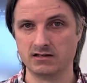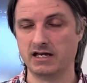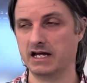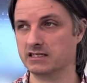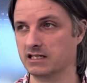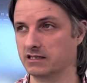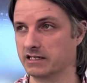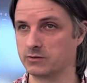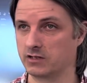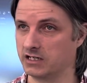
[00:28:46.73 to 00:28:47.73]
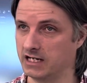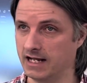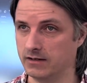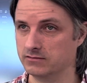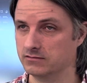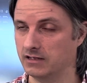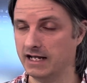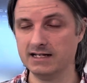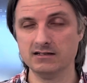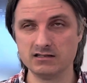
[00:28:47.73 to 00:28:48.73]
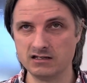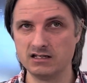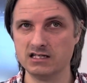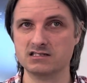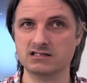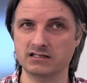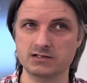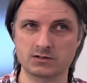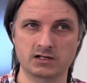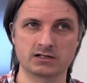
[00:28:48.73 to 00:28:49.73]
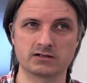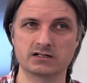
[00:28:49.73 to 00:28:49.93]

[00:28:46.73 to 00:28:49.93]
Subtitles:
and then laser cut it out. I had nothing against the laser cutter.